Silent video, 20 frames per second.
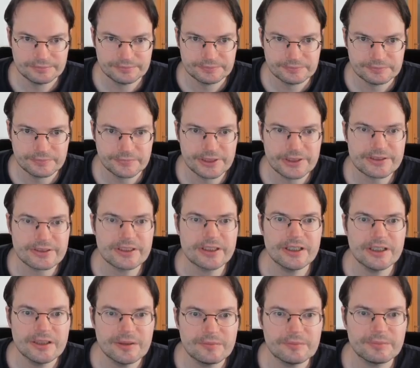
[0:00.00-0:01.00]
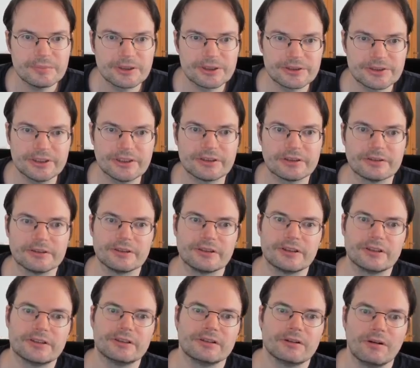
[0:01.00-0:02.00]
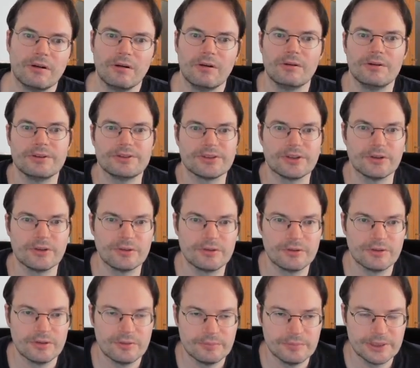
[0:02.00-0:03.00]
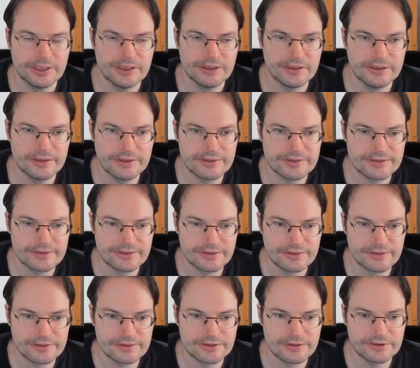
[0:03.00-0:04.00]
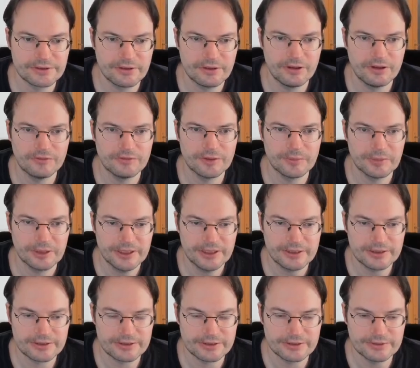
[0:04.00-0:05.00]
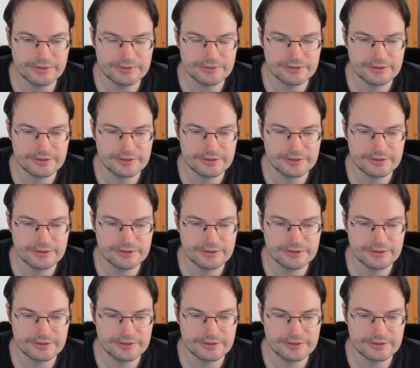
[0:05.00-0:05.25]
must in particular also be an instance of applicative.